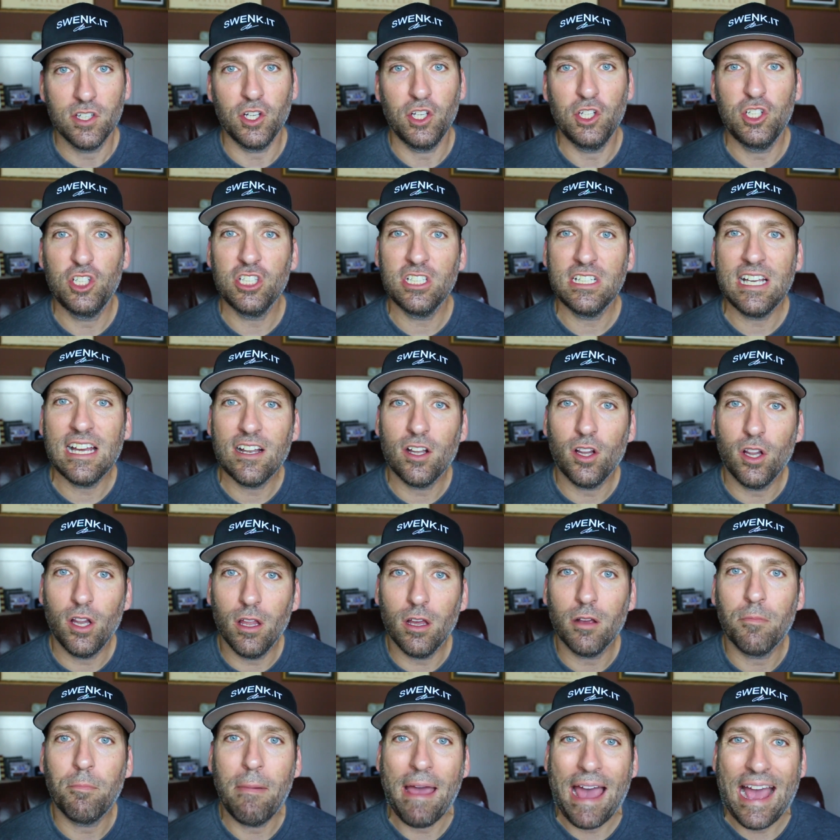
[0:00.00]
So you just got to
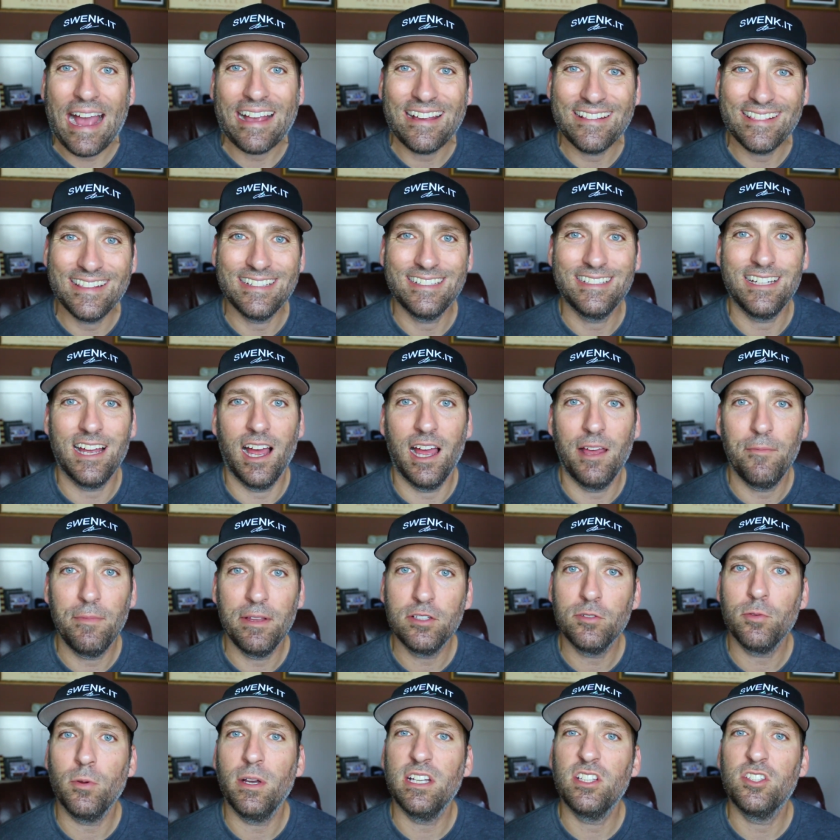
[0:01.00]
look back at the time.
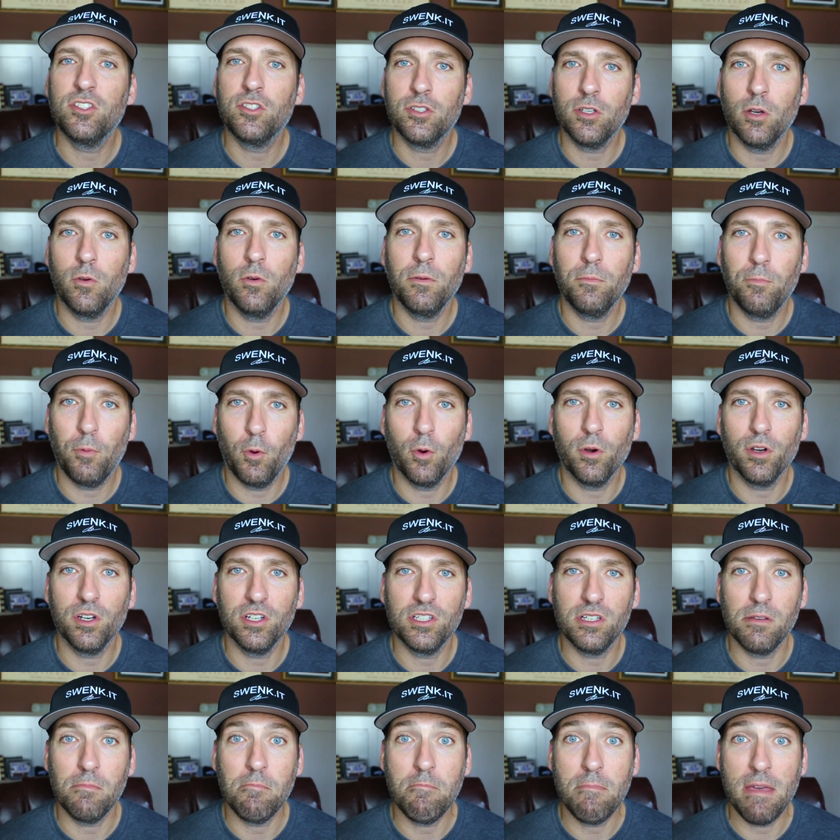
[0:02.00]
That's why it's so important
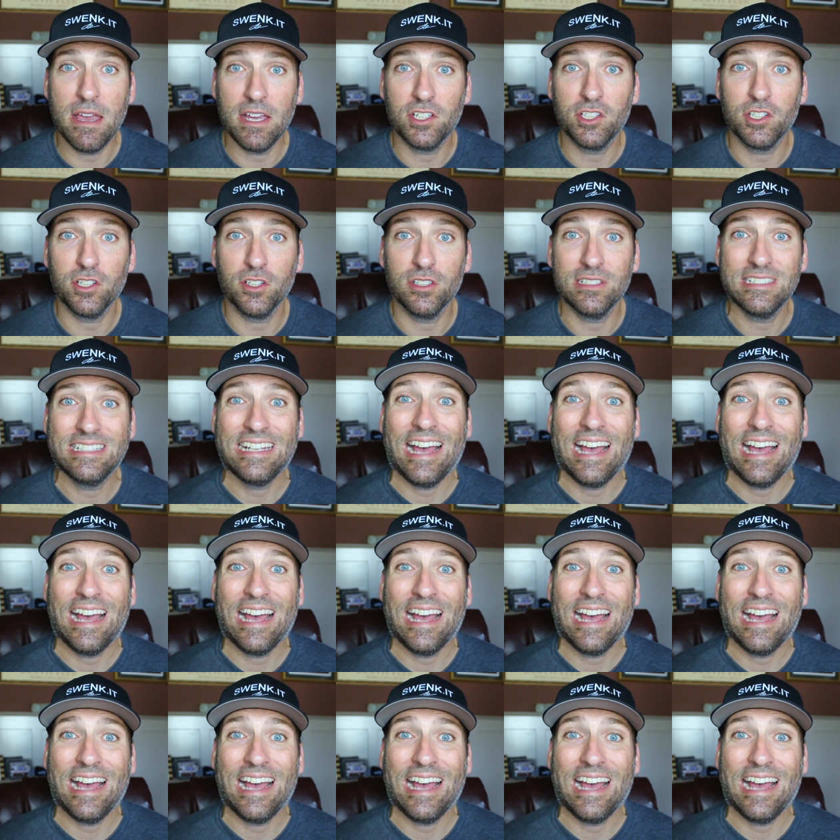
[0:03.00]
to measure